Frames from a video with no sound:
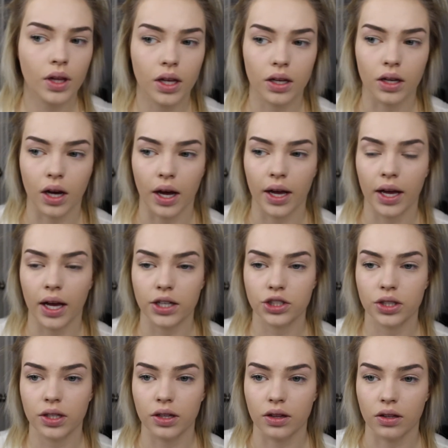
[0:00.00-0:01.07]
And I
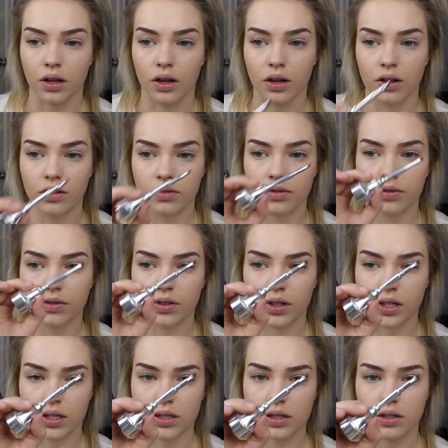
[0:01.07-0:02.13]
actually love
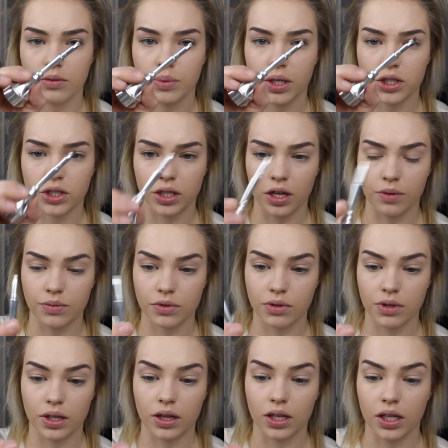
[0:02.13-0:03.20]
this little brush it comes
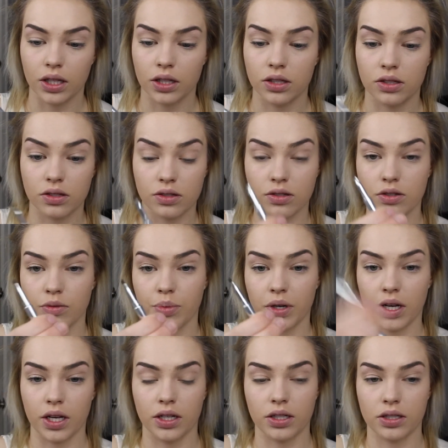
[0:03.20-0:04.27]
with. Like, this is super
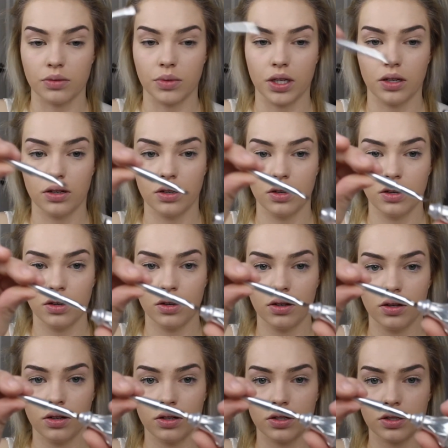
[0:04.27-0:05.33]
handy to me.
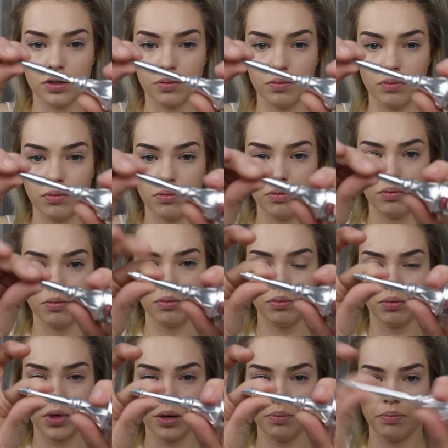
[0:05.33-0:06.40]
Just
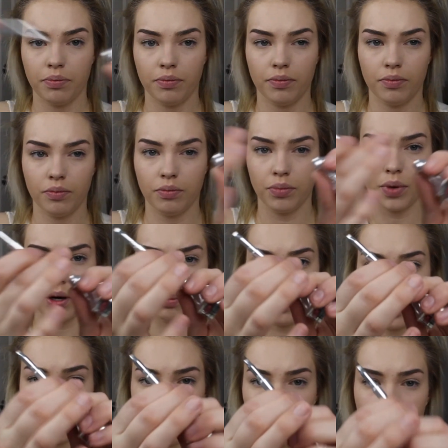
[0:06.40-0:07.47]
pop
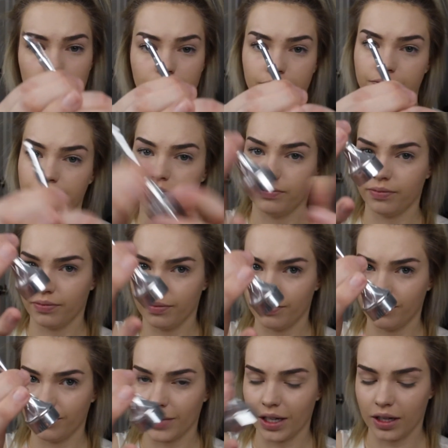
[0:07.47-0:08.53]
it out,
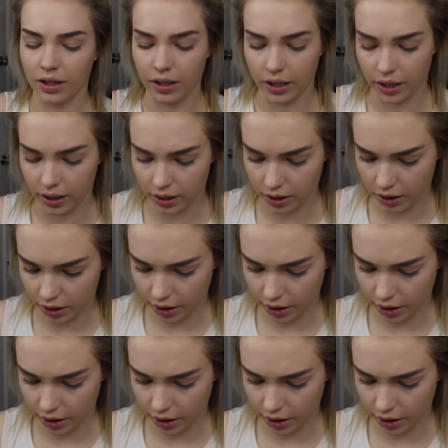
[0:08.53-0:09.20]
click, and you